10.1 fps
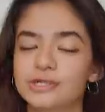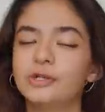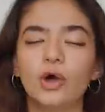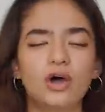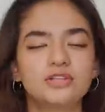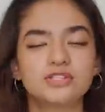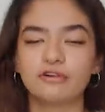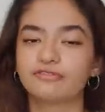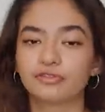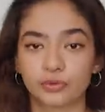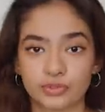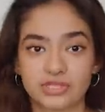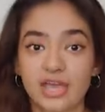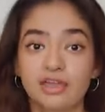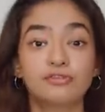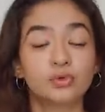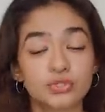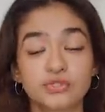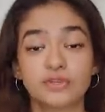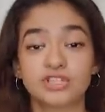lots of fruits.
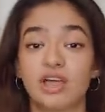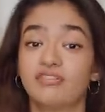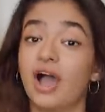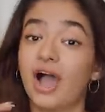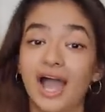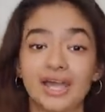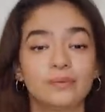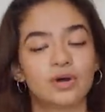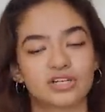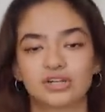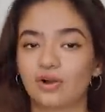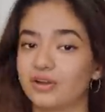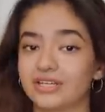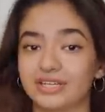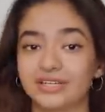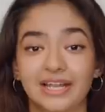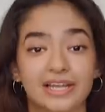Fruits which have high water content